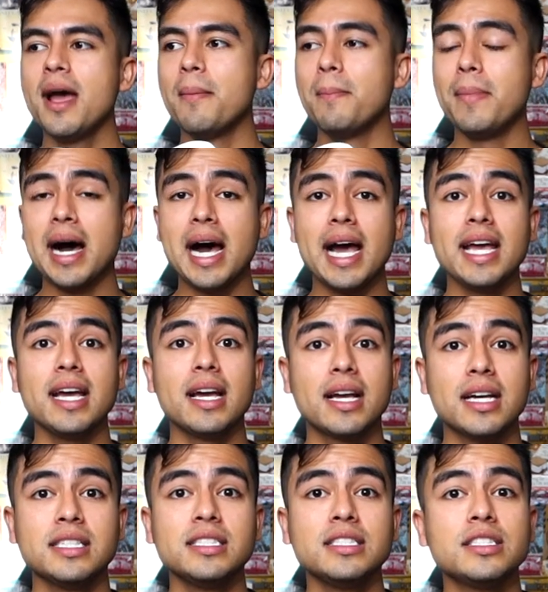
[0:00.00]
my
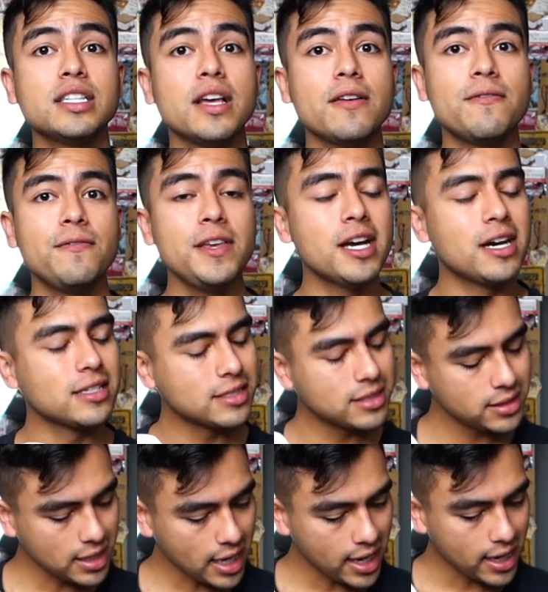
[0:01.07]
cousin's
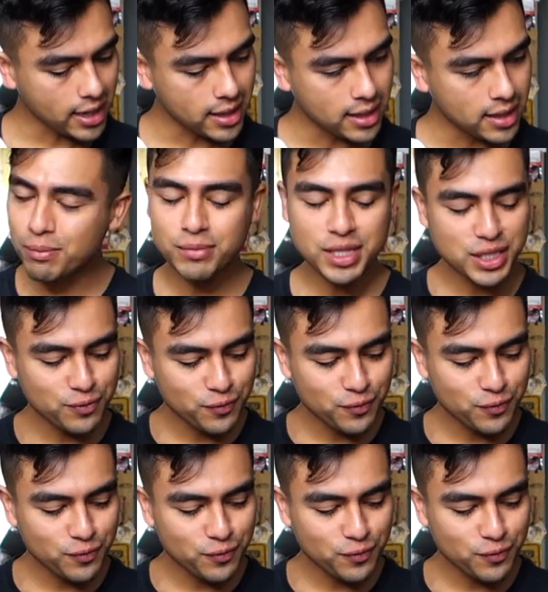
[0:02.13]
fiance, Miss